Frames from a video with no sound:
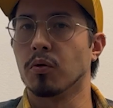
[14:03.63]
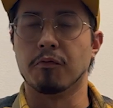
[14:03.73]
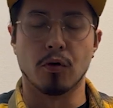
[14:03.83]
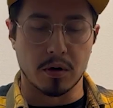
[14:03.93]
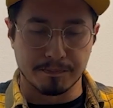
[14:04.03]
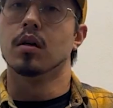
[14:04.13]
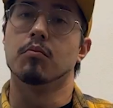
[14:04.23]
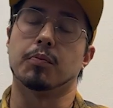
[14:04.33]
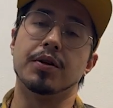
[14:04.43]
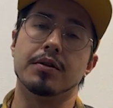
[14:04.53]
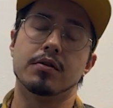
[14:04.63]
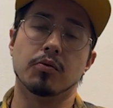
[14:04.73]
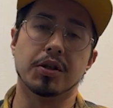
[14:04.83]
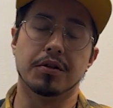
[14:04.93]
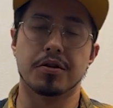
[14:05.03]
before. But please don't
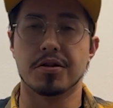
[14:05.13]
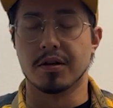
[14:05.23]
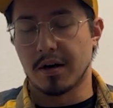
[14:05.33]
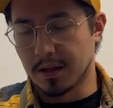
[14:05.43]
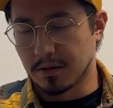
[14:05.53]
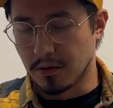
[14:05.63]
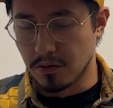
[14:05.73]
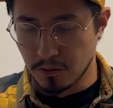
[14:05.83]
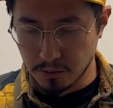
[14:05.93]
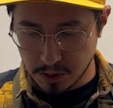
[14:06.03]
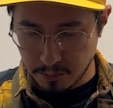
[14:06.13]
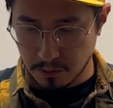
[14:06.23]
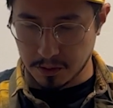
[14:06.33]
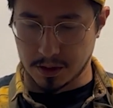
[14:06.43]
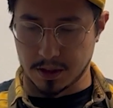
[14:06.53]
be a degenerate who
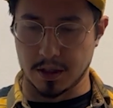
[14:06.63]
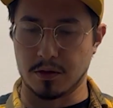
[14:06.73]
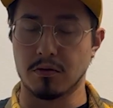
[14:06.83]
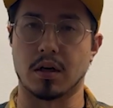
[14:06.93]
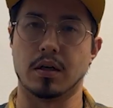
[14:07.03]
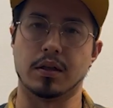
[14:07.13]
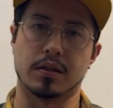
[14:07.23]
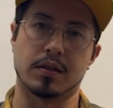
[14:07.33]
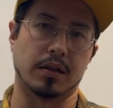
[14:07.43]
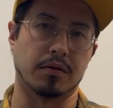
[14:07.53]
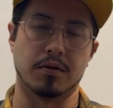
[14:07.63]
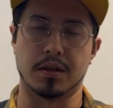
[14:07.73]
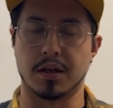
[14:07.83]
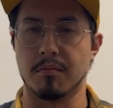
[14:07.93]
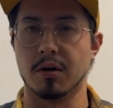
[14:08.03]
smokes hookah that sat on a
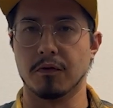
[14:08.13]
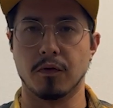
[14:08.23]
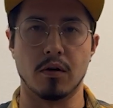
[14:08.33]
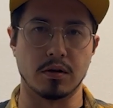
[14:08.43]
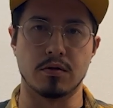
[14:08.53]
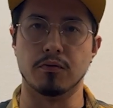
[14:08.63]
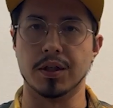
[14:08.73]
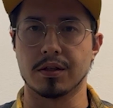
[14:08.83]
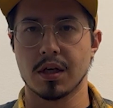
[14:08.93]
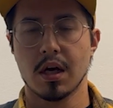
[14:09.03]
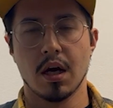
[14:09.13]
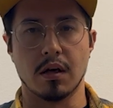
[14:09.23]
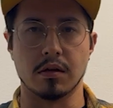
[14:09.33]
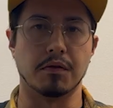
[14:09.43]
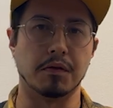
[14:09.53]
table for 2 weeks
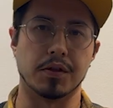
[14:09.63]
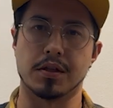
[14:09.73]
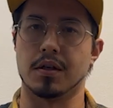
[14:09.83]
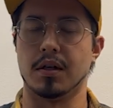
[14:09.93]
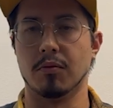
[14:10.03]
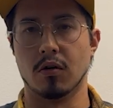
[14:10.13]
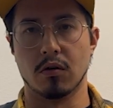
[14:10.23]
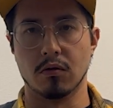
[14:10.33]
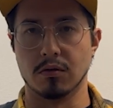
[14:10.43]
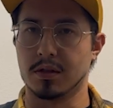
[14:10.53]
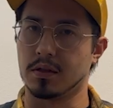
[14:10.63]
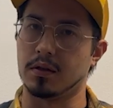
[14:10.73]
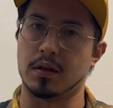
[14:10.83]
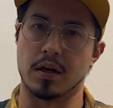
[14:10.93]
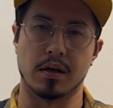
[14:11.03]
with the same old
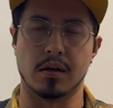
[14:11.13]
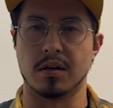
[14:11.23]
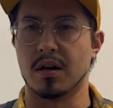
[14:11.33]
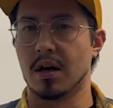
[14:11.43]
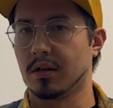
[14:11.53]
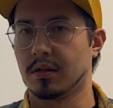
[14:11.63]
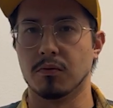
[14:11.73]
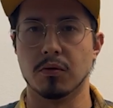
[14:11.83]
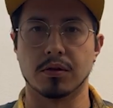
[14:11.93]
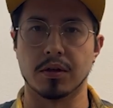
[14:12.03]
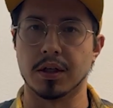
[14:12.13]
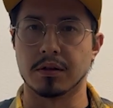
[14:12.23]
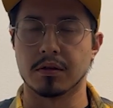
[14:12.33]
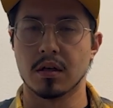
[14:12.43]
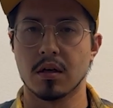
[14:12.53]
stale nasty water in
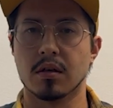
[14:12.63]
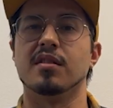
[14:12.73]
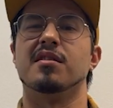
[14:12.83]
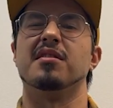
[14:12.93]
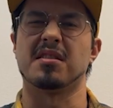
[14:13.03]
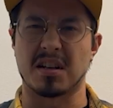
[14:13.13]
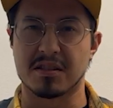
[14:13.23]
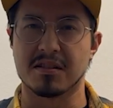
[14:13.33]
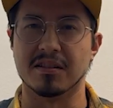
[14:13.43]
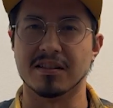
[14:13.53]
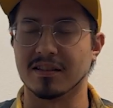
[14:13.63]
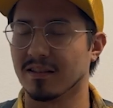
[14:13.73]
it. That's disgusting.